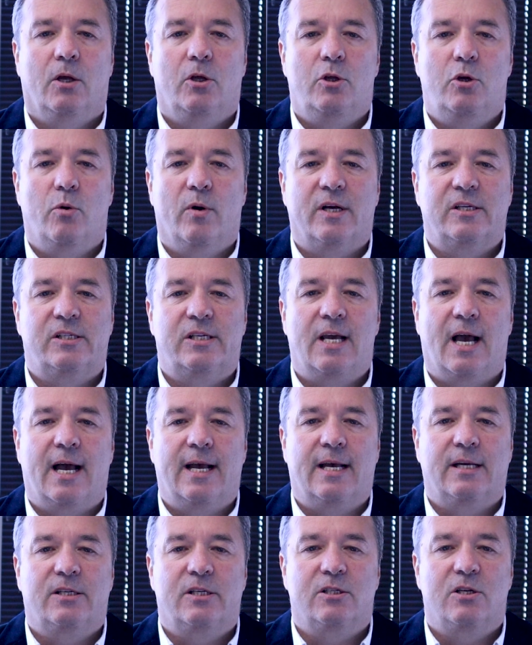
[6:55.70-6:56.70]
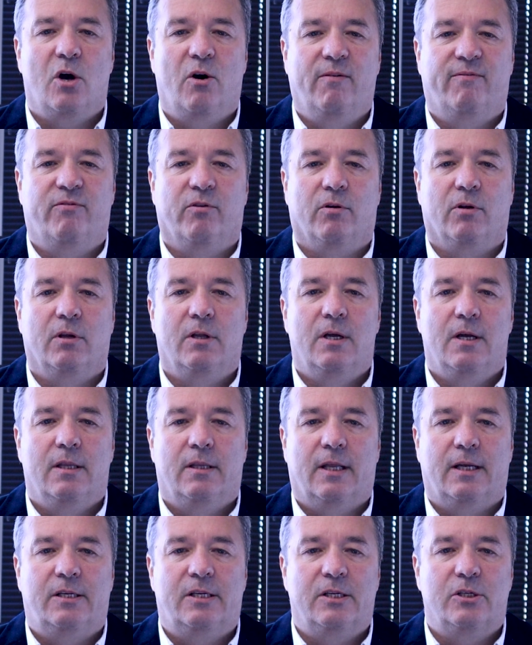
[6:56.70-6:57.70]
USCIS is hopeful
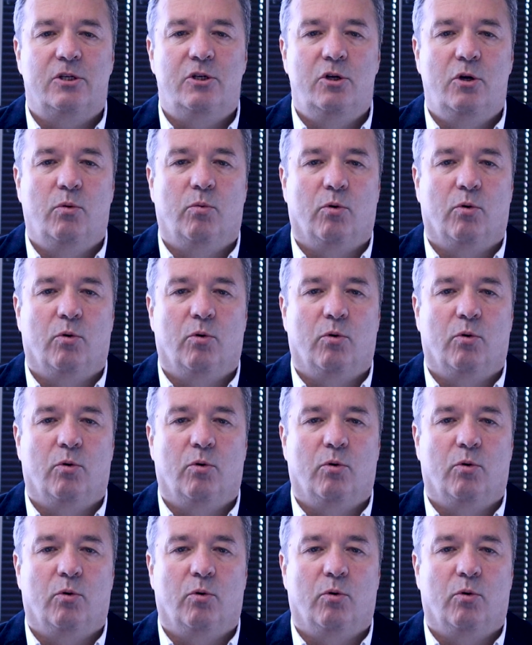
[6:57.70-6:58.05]
that this new